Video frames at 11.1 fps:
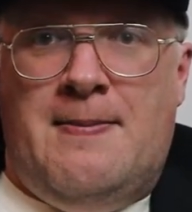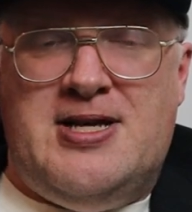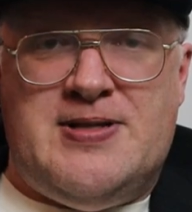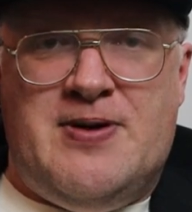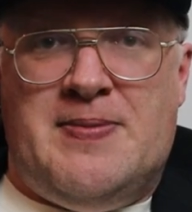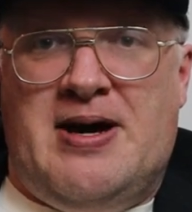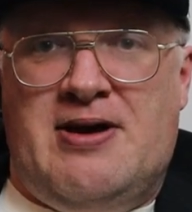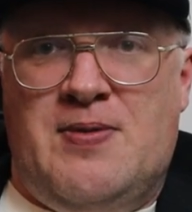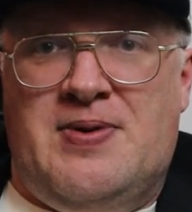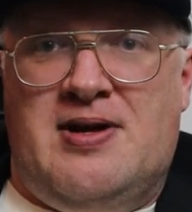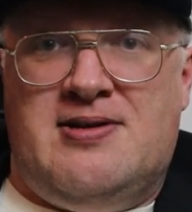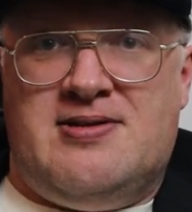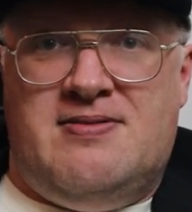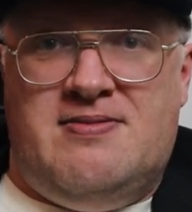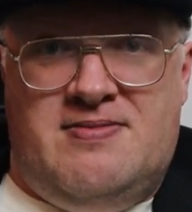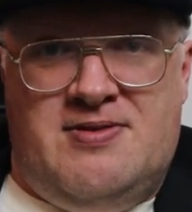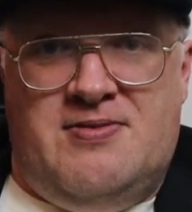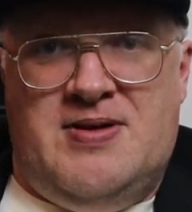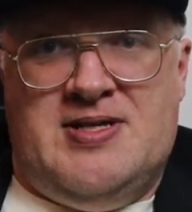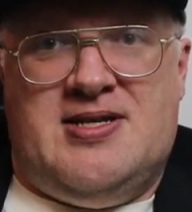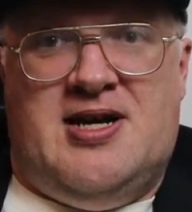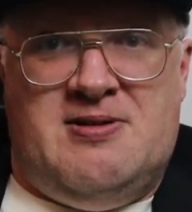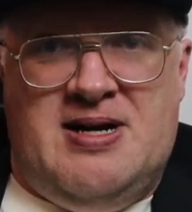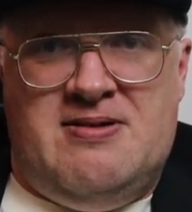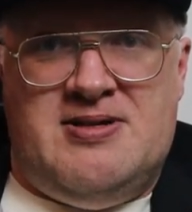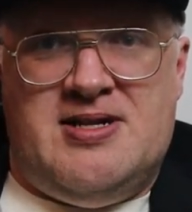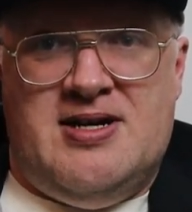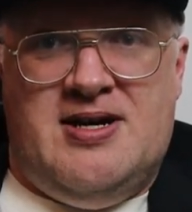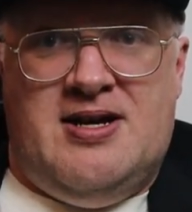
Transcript: Be smart about how you build the women's side around it.